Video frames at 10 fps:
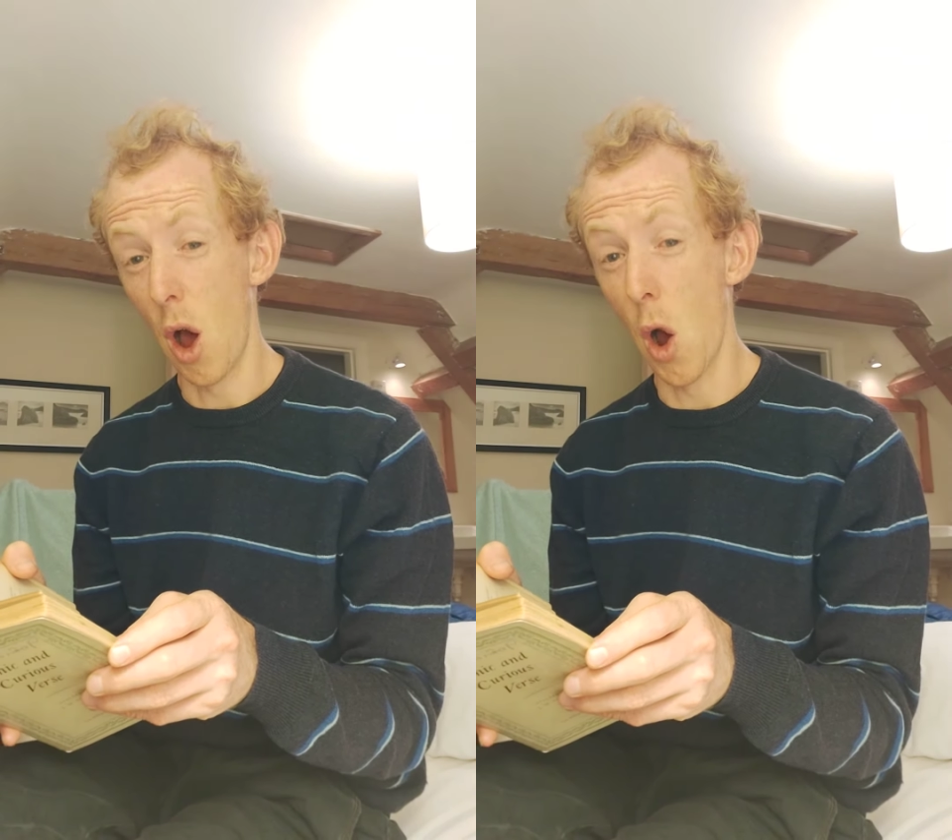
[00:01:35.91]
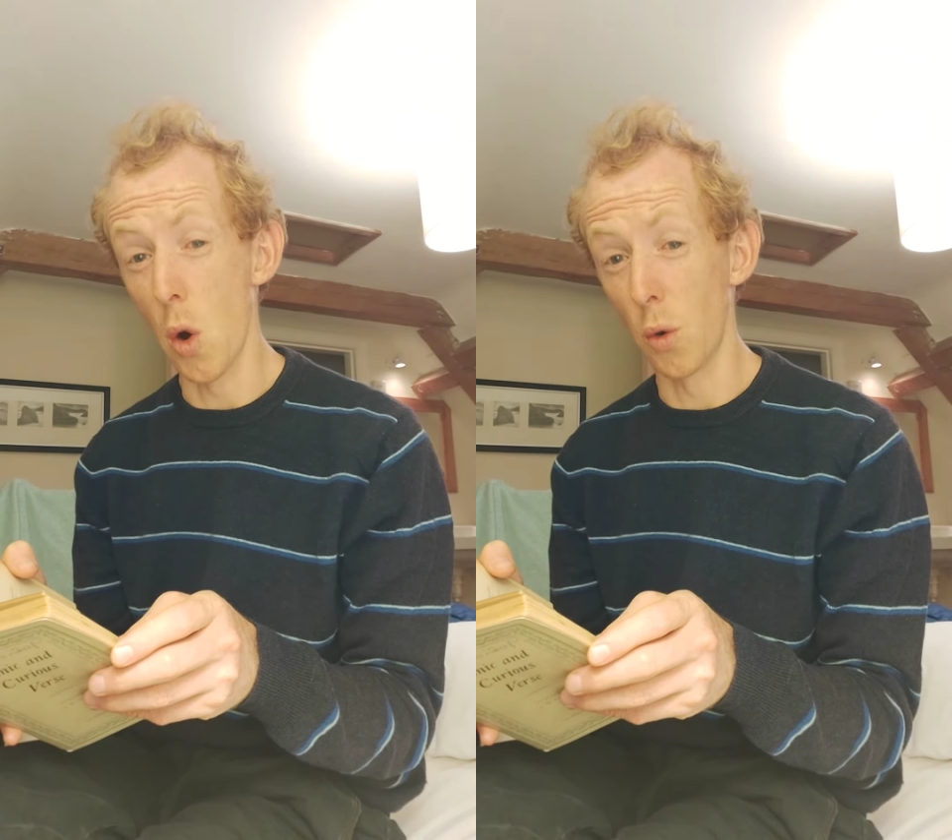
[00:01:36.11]

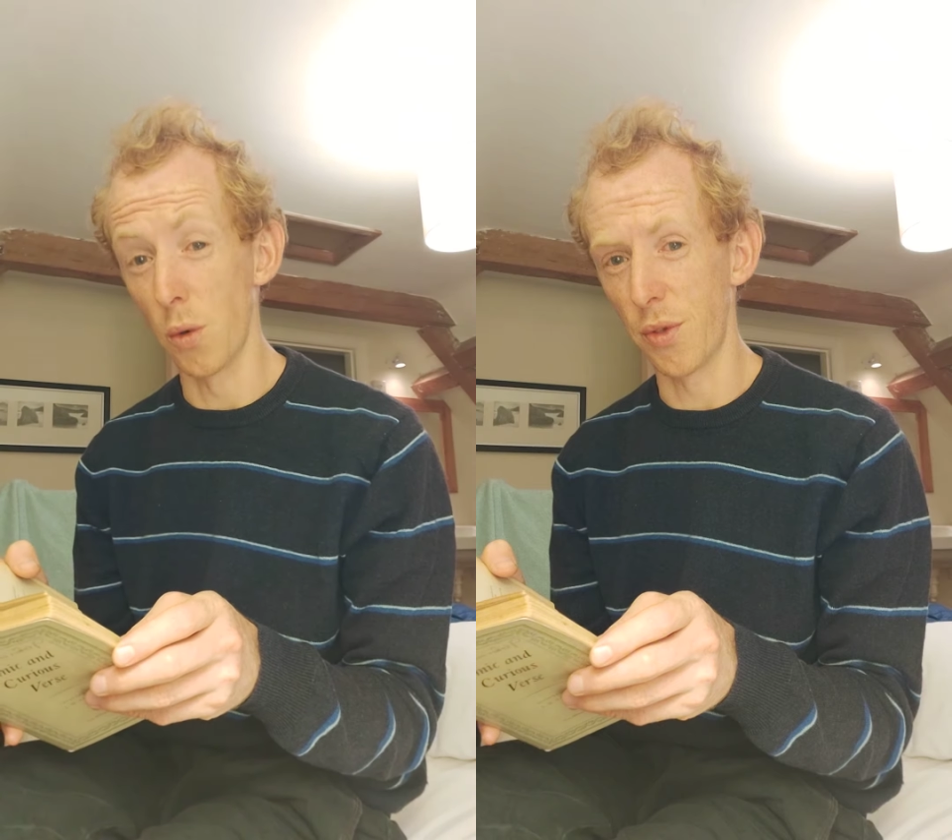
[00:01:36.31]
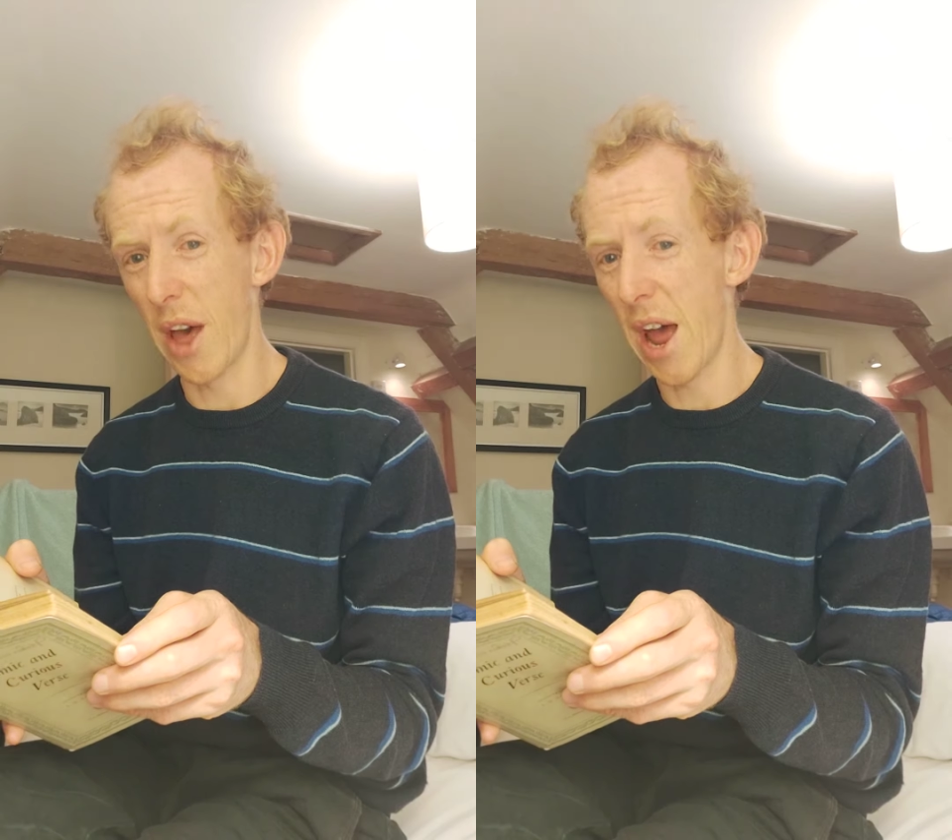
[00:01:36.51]
Oh,
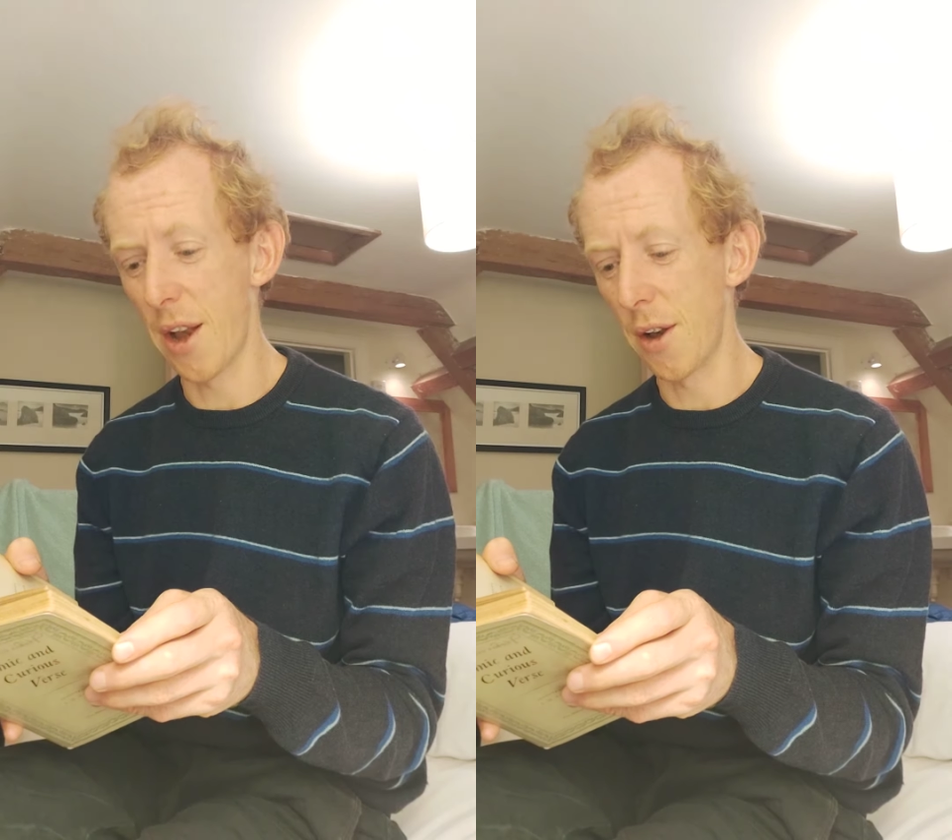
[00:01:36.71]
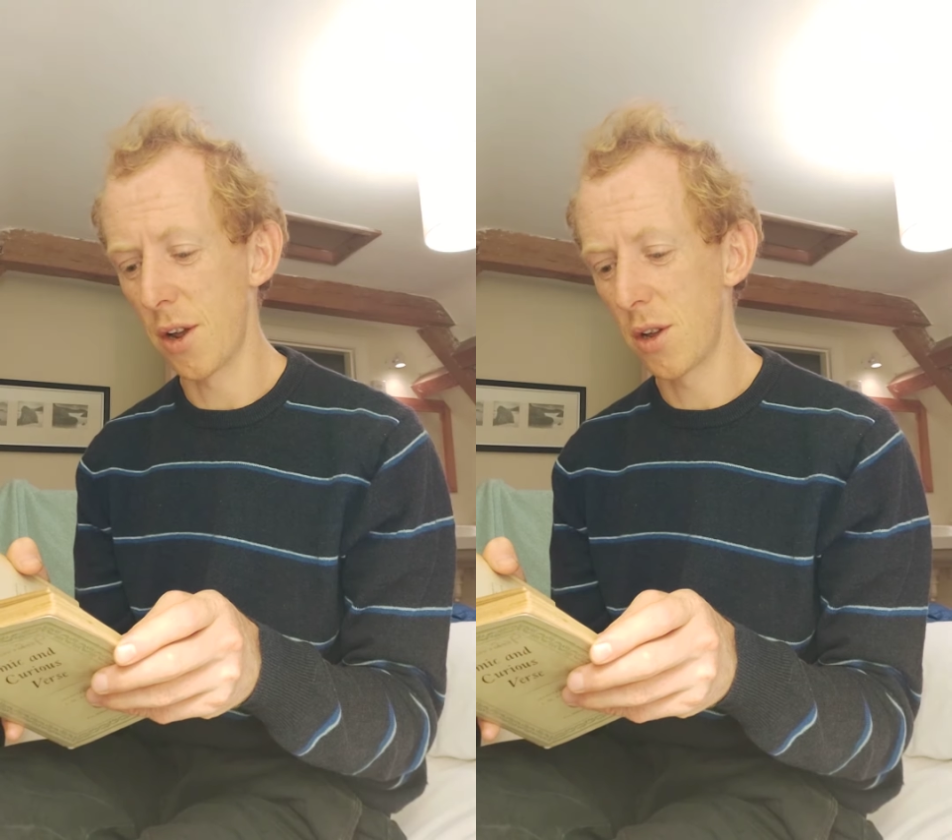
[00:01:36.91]

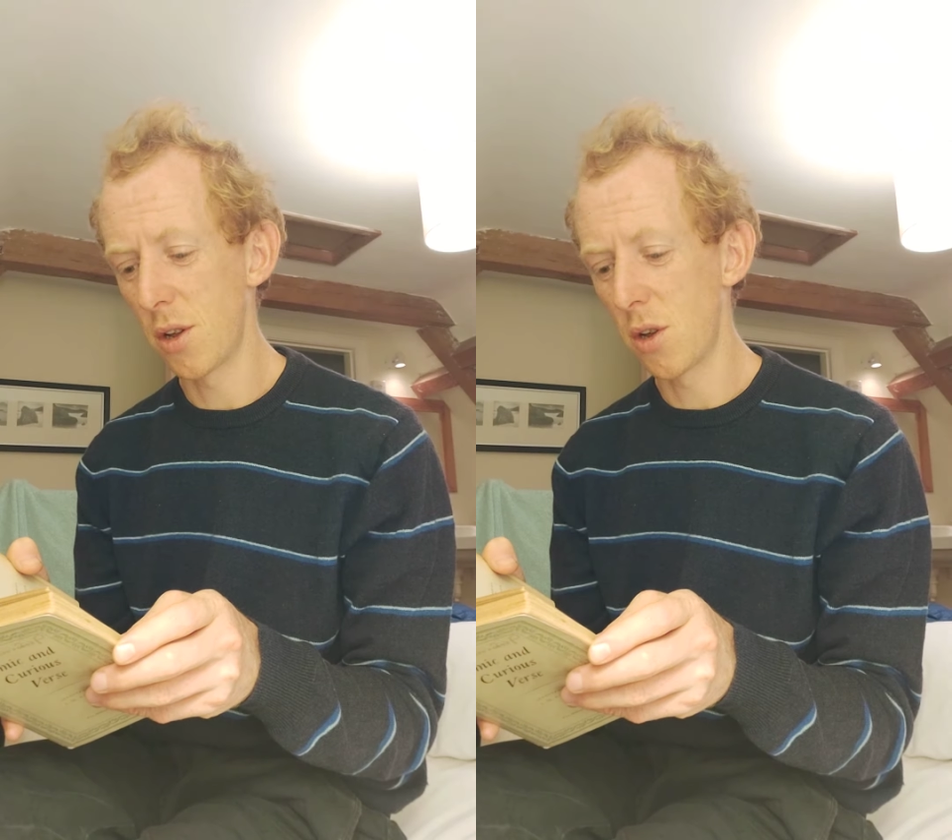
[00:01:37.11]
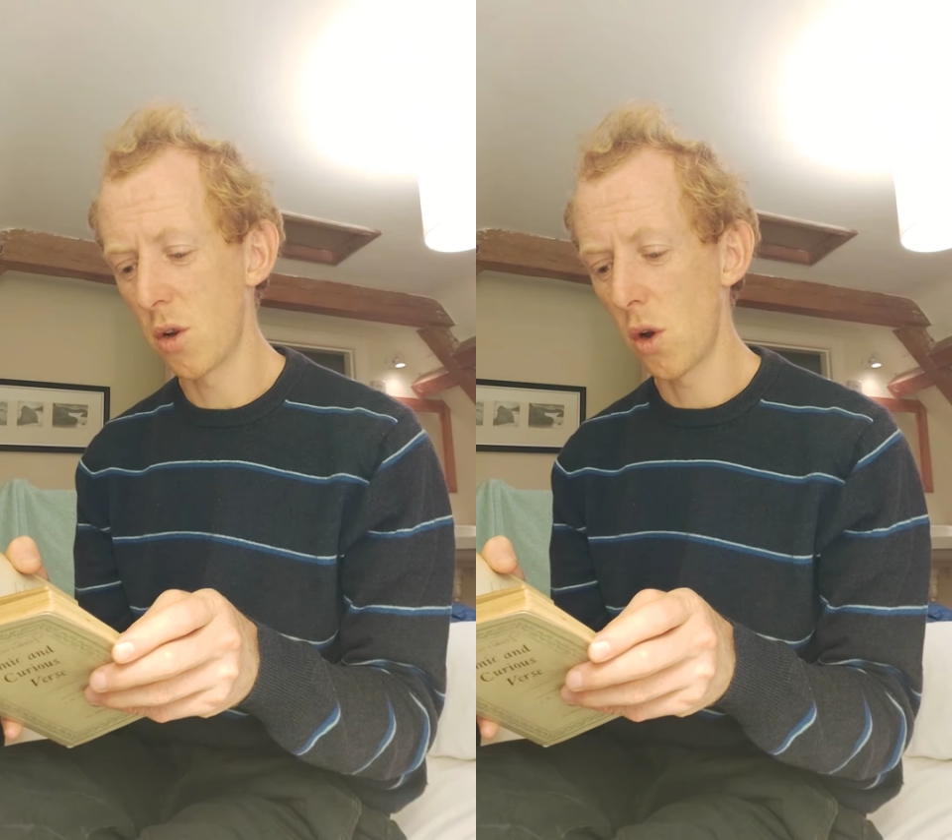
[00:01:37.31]
then,
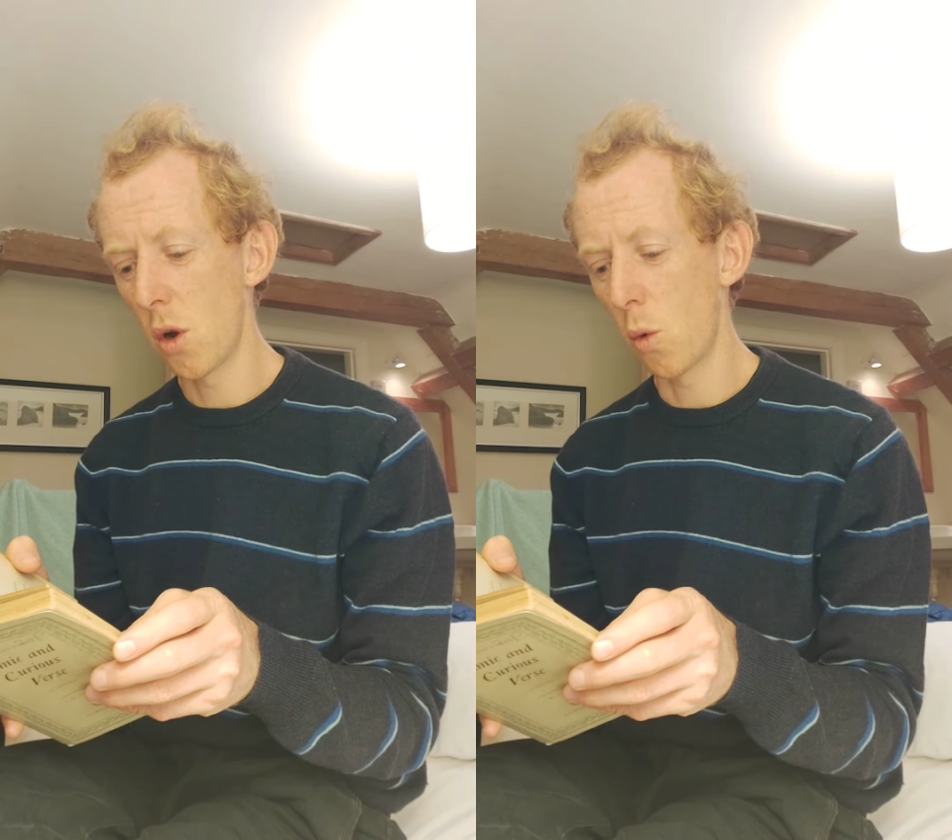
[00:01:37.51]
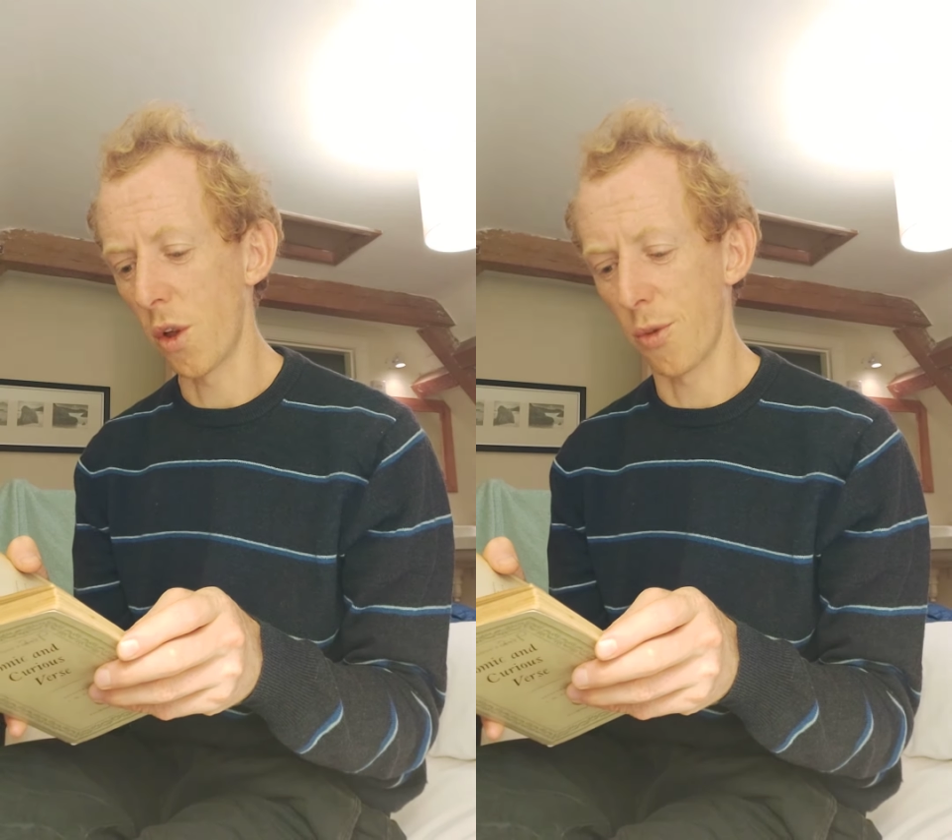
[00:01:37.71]

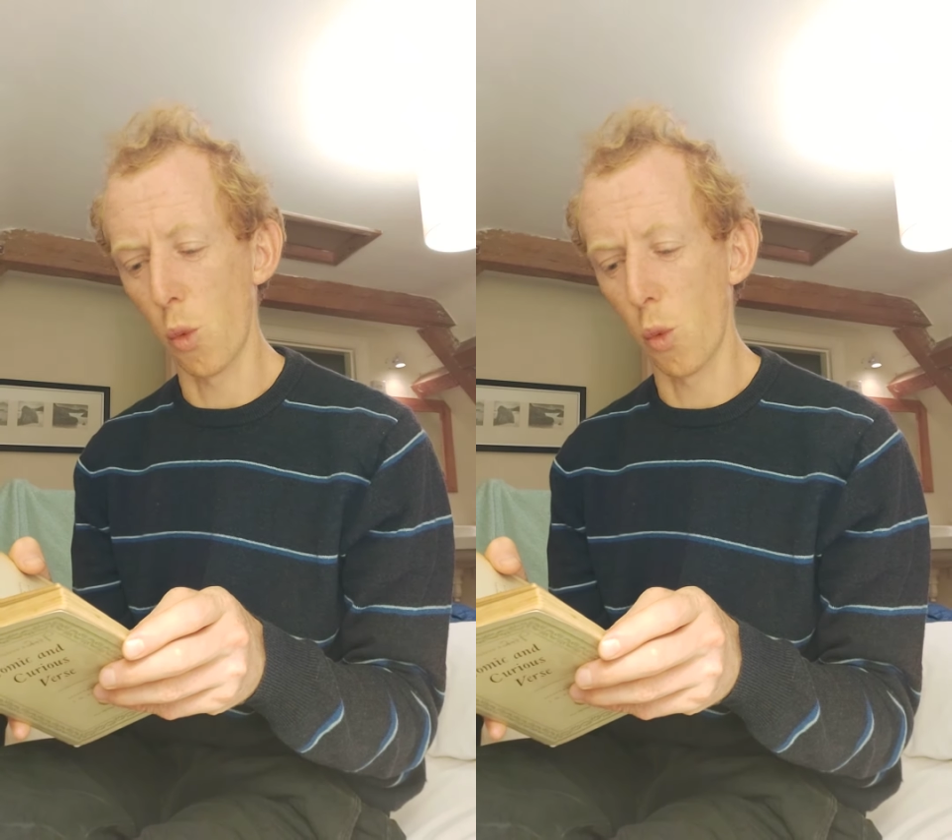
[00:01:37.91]
with